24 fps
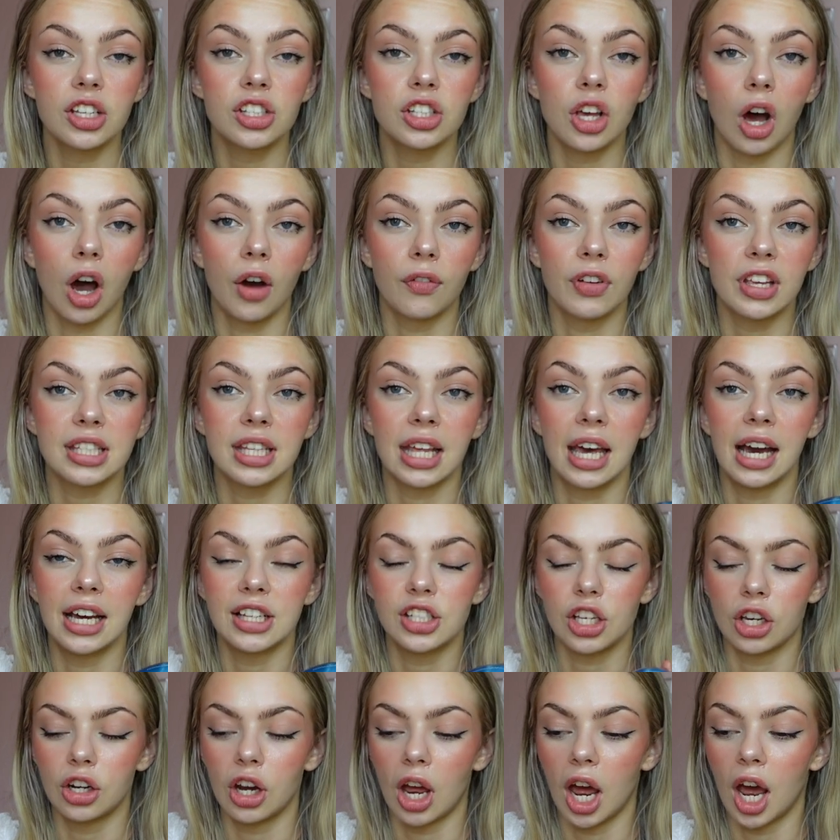So obviously,
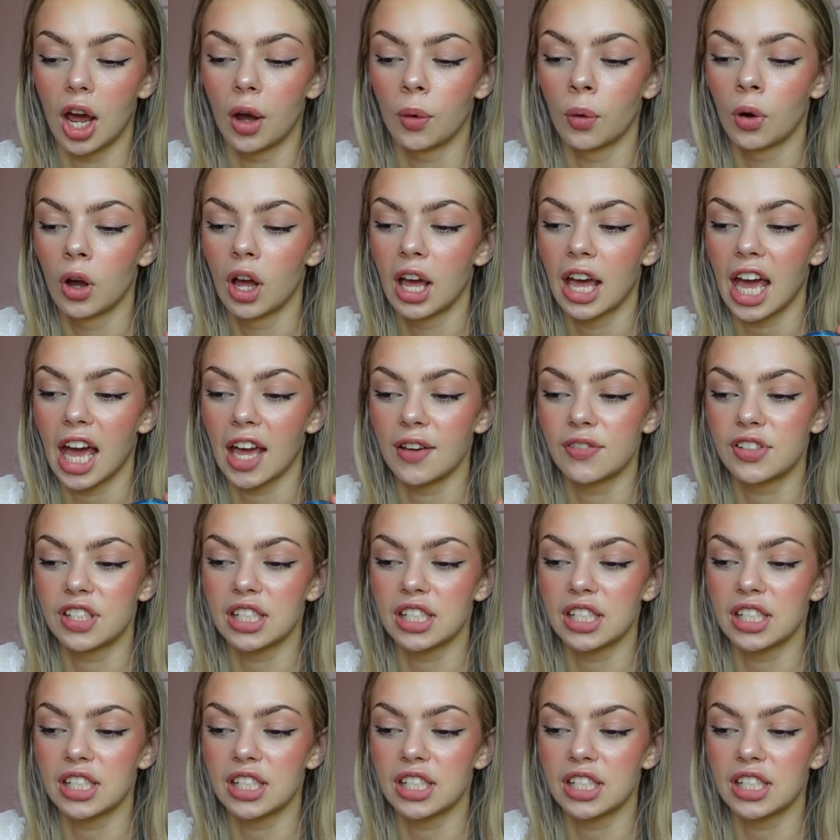as you know, if